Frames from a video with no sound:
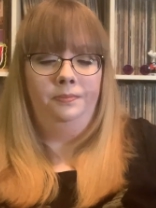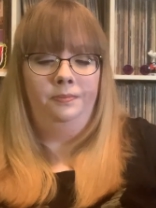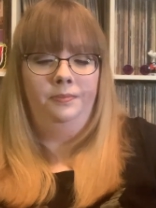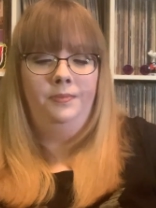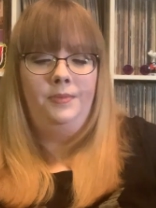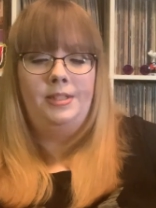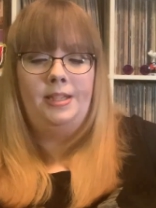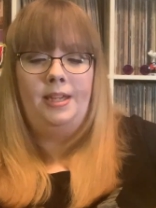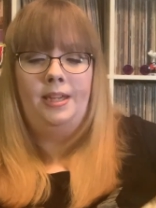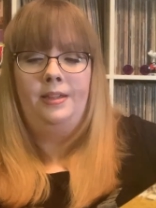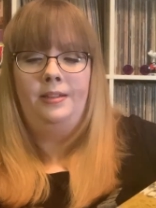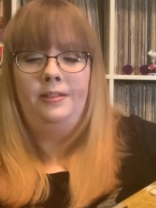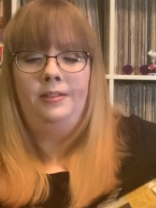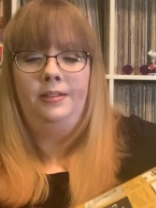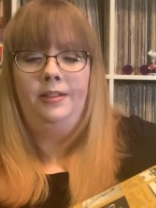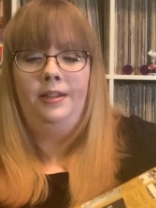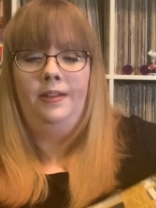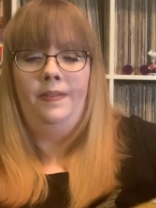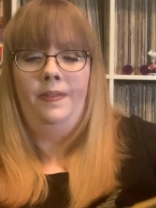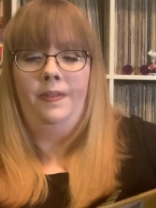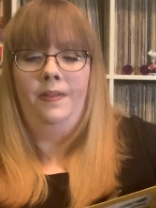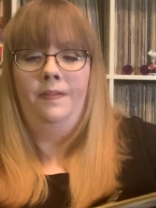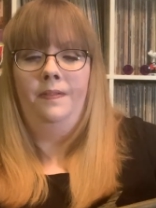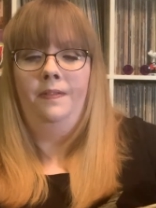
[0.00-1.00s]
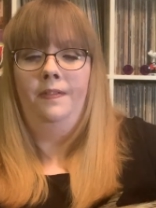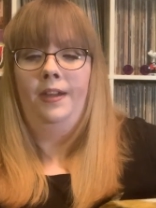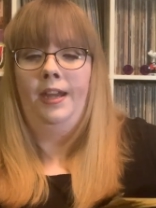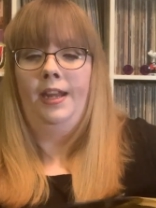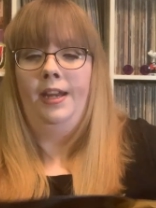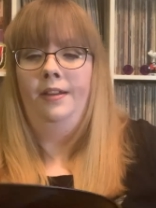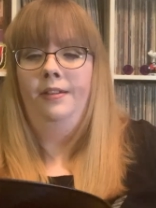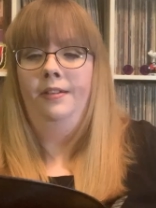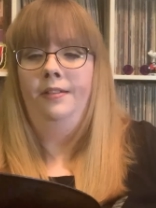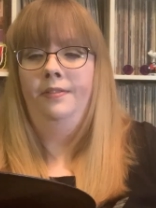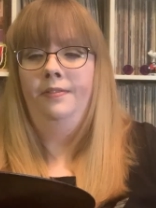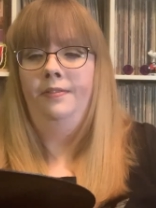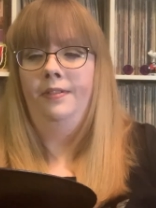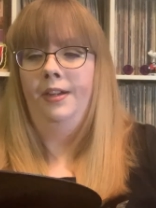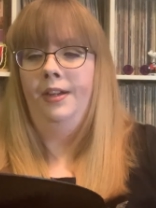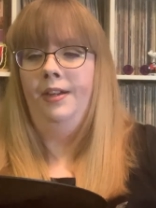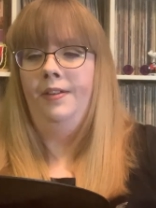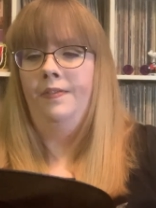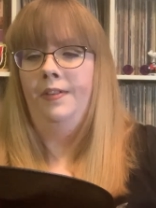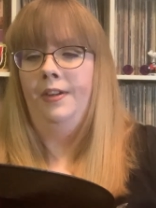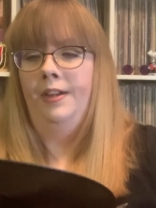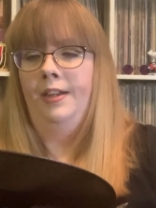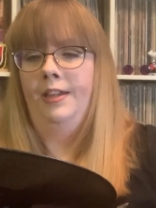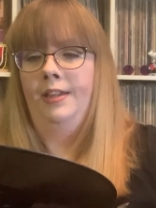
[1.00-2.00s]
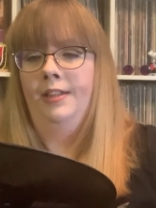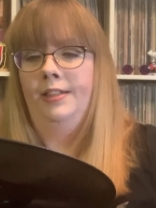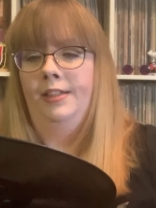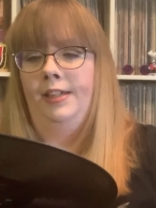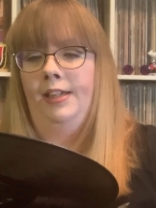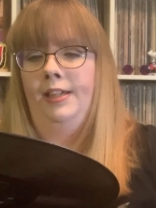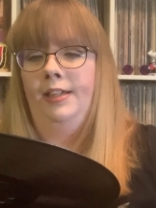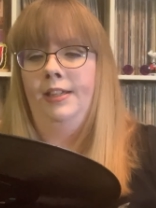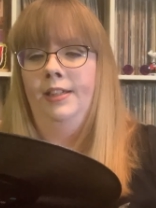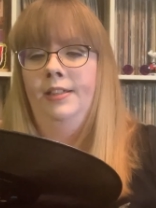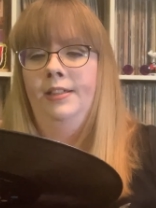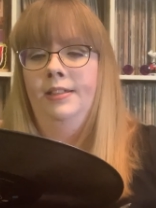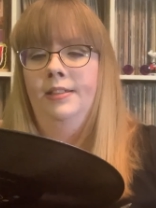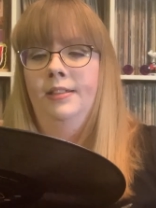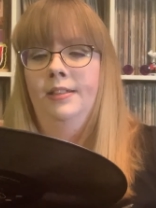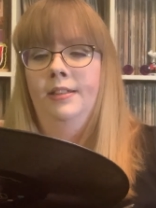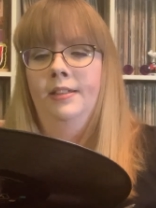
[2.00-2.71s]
Take a look at the vinyl, very, very clean.